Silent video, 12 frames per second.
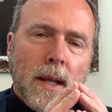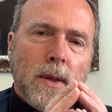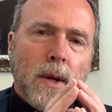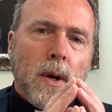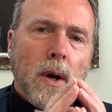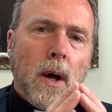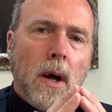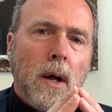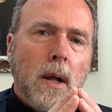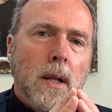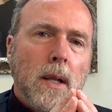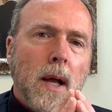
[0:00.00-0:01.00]
the
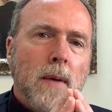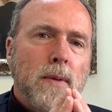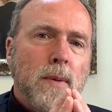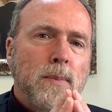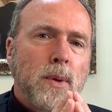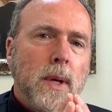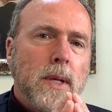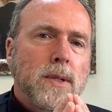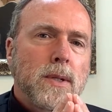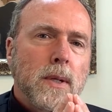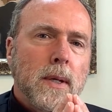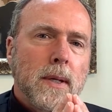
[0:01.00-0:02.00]
call of the
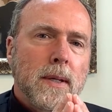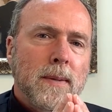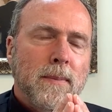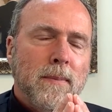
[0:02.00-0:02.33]
priesthood.